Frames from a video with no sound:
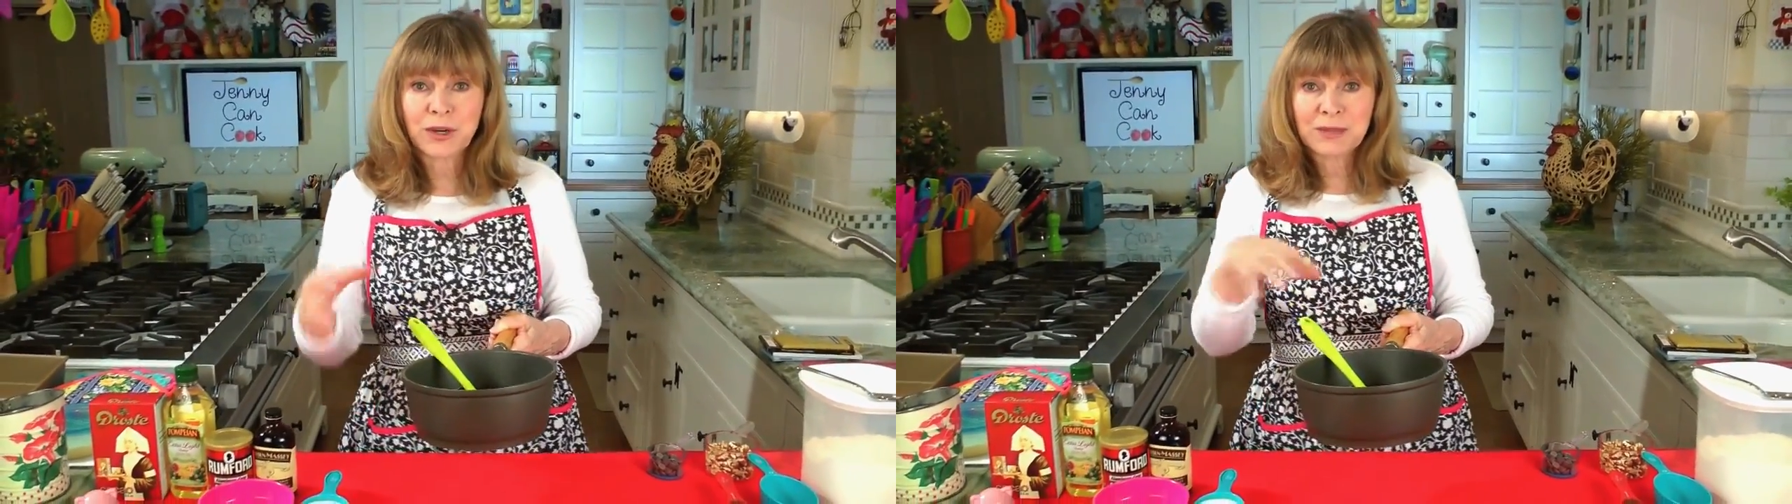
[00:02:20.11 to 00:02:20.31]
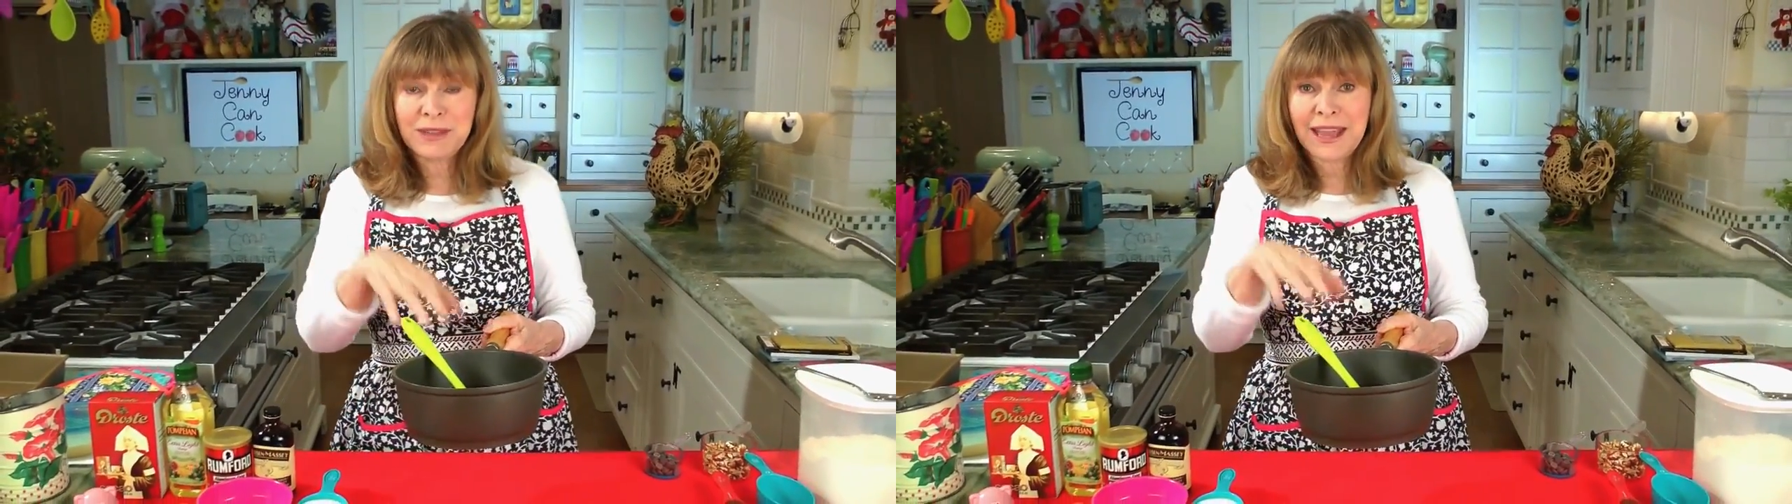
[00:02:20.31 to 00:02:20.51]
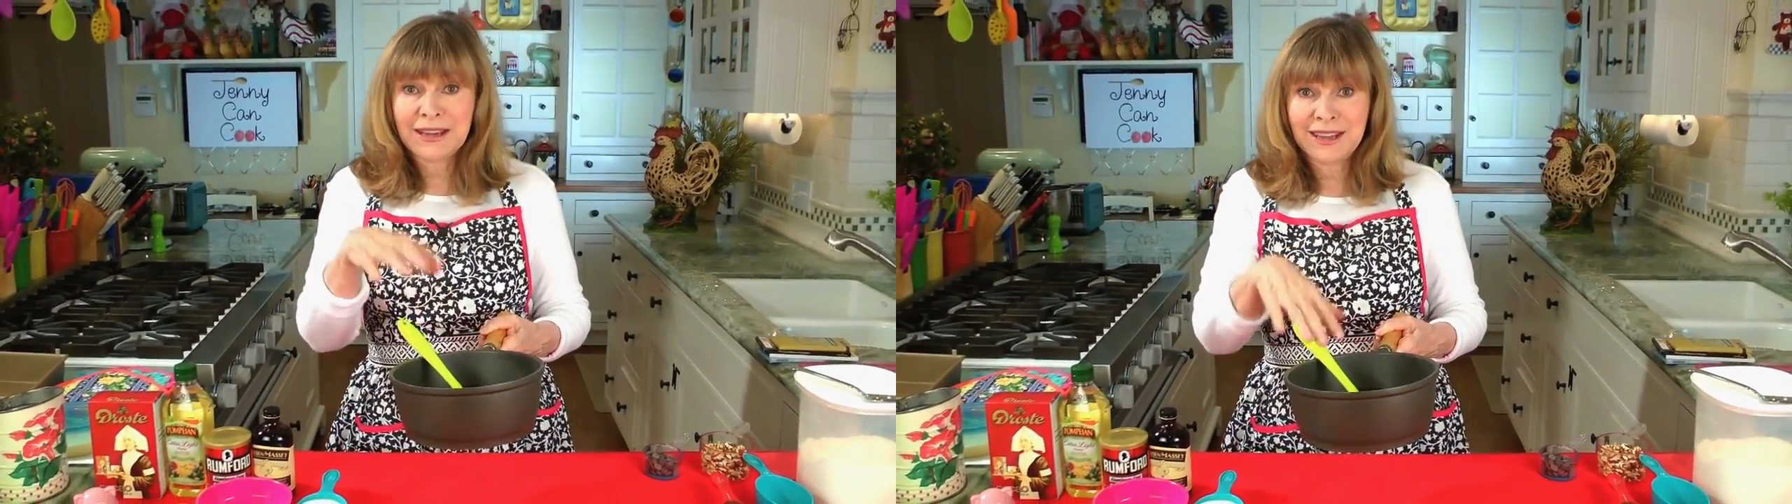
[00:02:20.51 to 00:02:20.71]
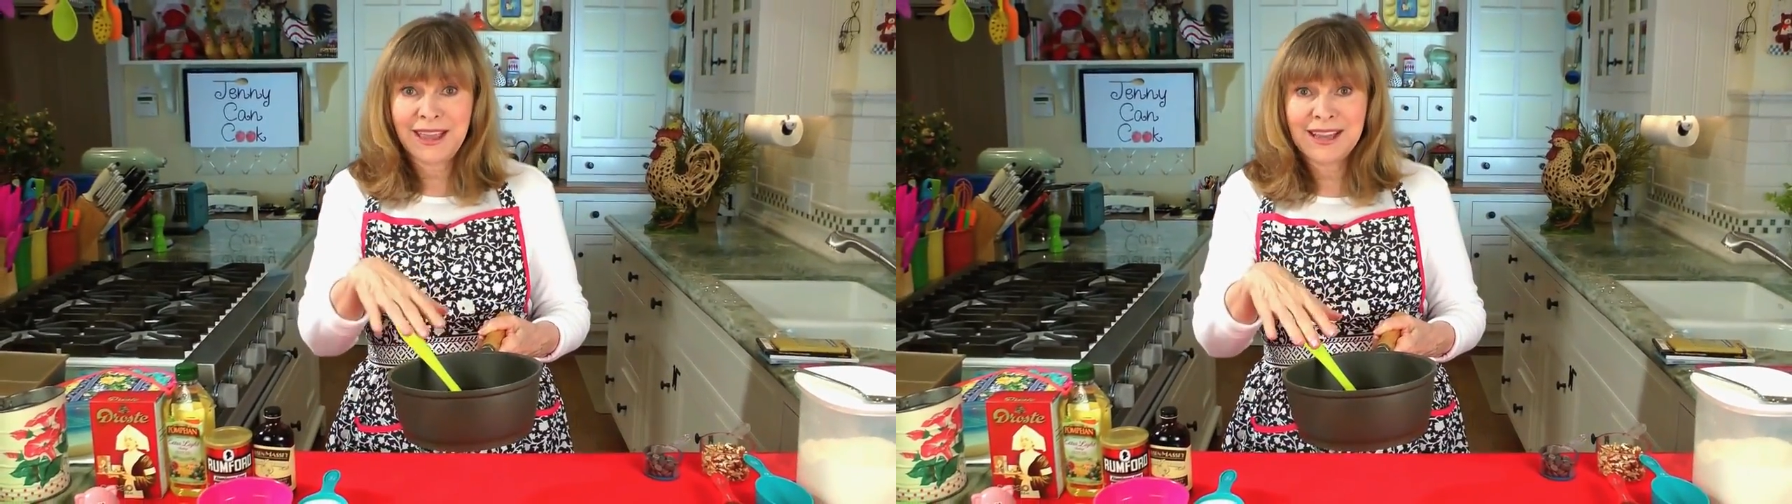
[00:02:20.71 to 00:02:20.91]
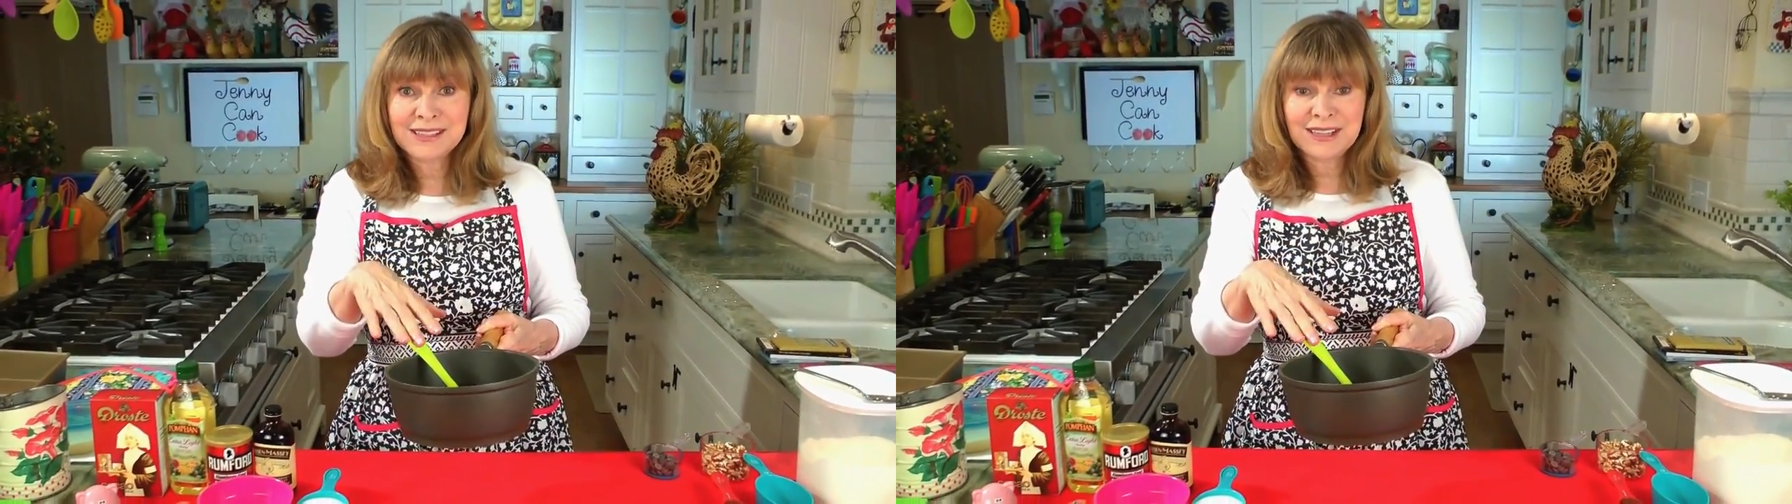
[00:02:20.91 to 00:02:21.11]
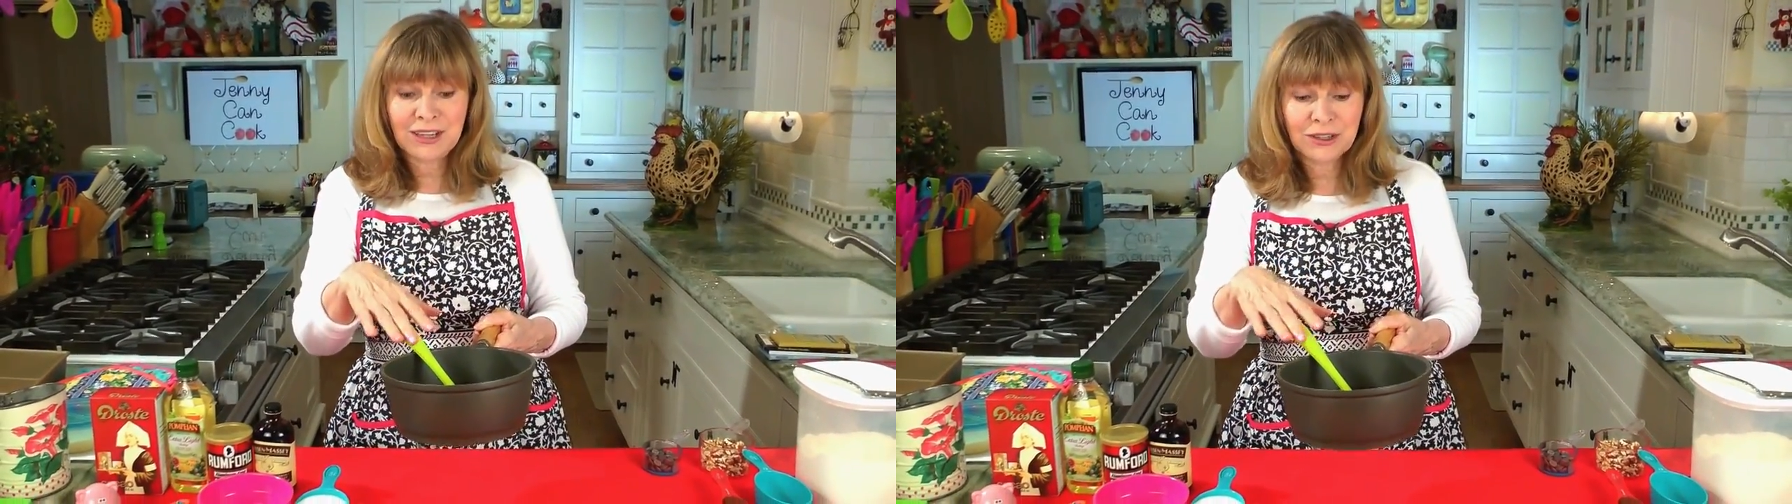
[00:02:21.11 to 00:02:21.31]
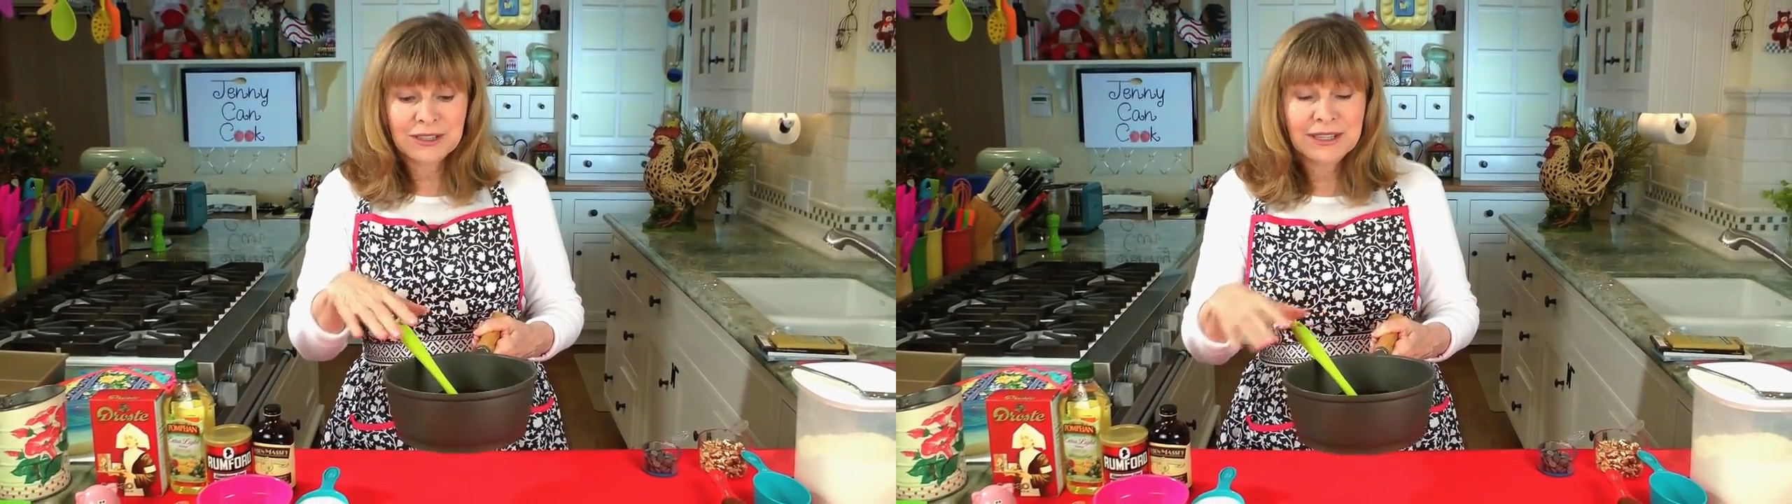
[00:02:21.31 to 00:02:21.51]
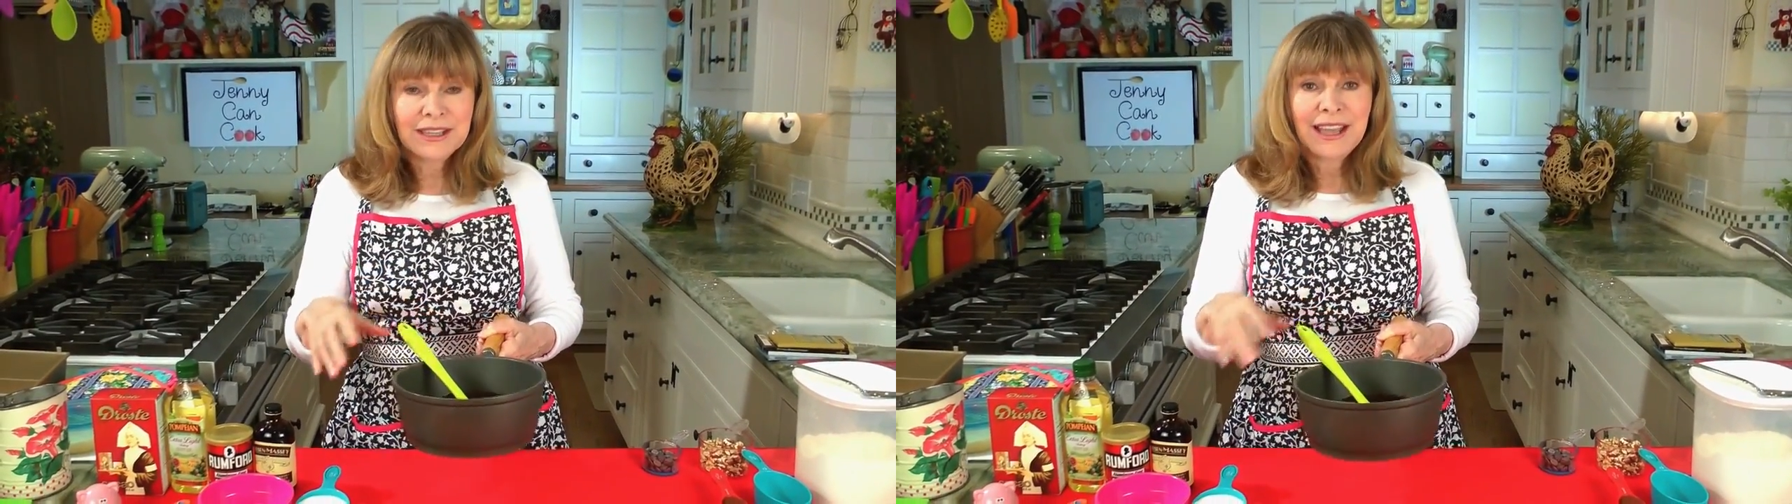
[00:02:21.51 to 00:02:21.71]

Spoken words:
we're going to be adding eggs in here